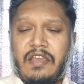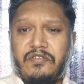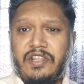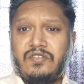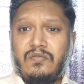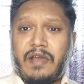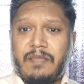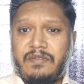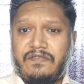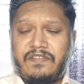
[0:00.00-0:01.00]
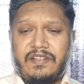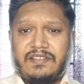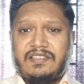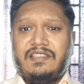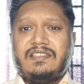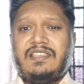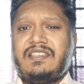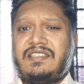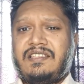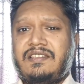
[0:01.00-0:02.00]
according to my preference, this
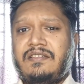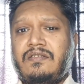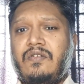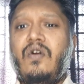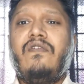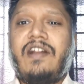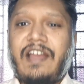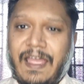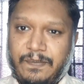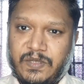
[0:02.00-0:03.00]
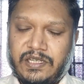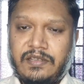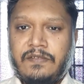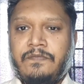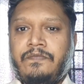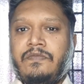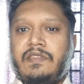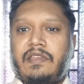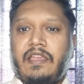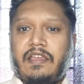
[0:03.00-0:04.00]
is overhyped.
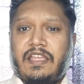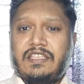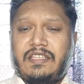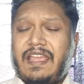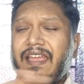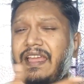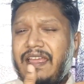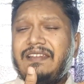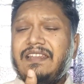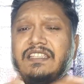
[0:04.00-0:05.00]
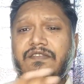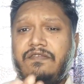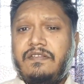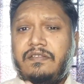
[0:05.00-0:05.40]
Uh, at least